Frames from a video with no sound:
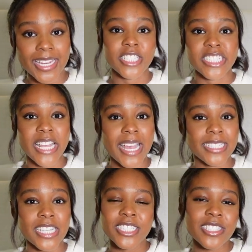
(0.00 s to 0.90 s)
It just
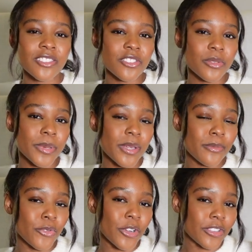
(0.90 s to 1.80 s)
adds just a little bit
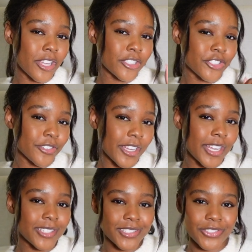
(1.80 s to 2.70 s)
more
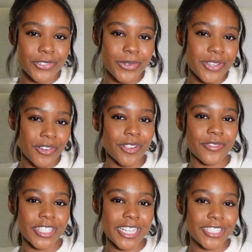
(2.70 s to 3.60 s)
luxury to your
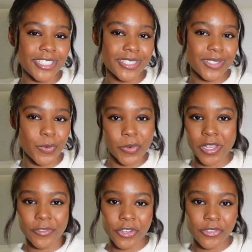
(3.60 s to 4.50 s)
invitations or
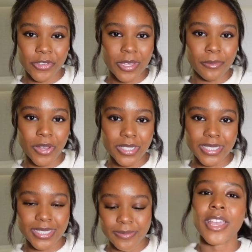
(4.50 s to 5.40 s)
whatever you emboss.